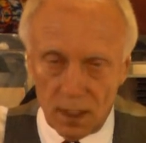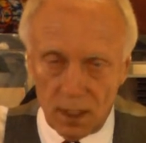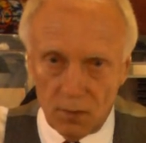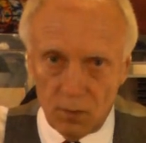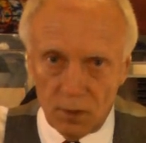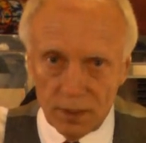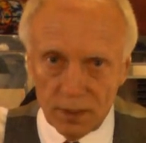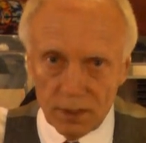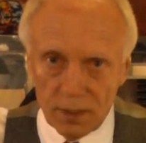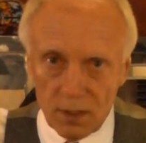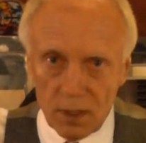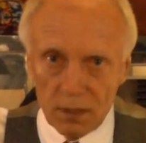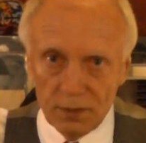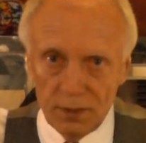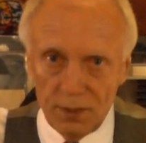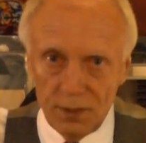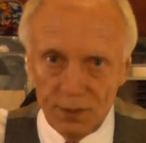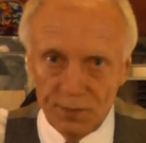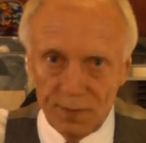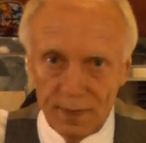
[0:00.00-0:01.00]
I want to talk
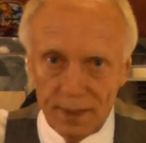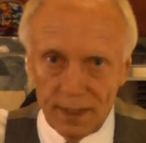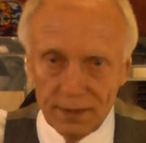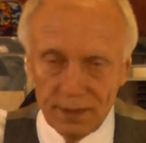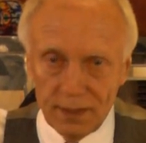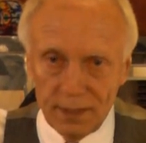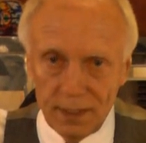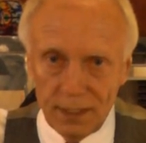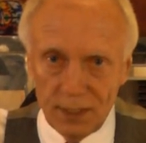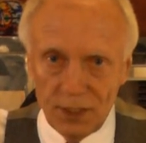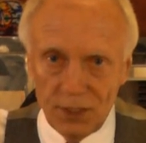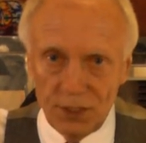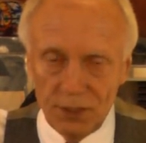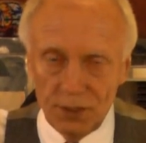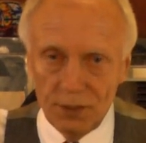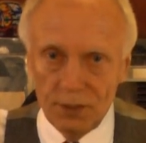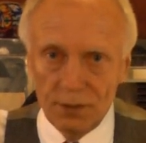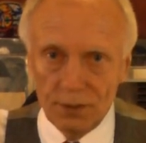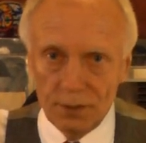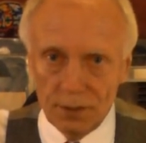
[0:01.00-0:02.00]
to you about the
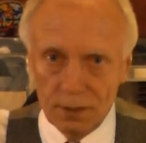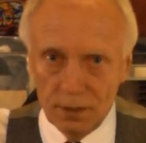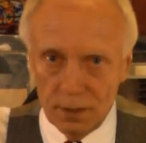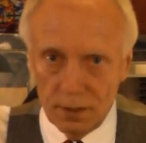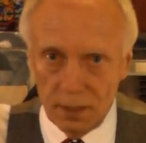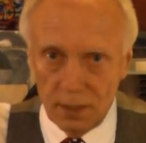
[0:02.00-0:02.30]
issues